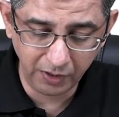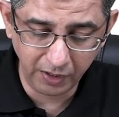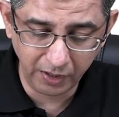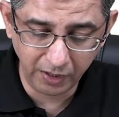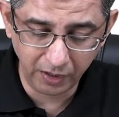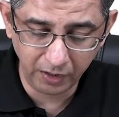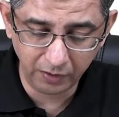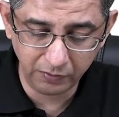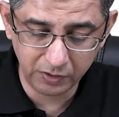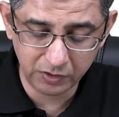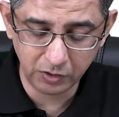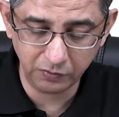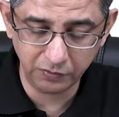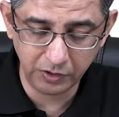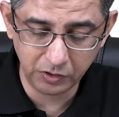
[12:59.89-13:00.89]
higher levels
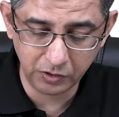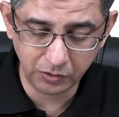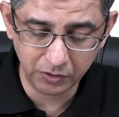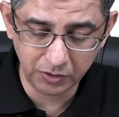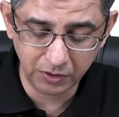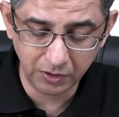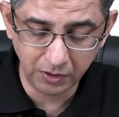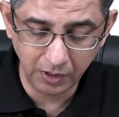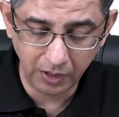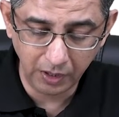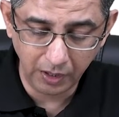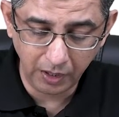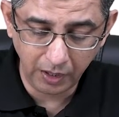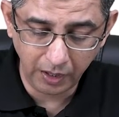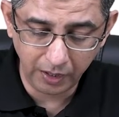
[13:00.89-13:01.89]
of estrogen,
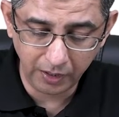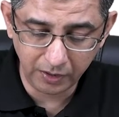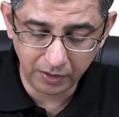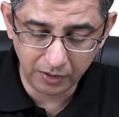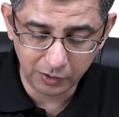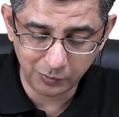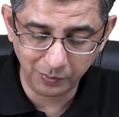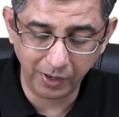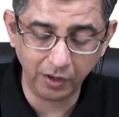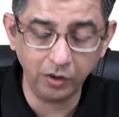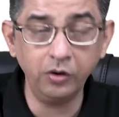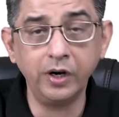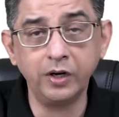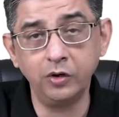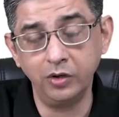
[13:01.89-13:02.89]
and
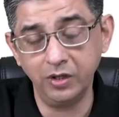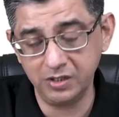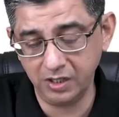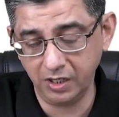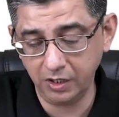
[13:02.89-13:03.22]
spironolactone is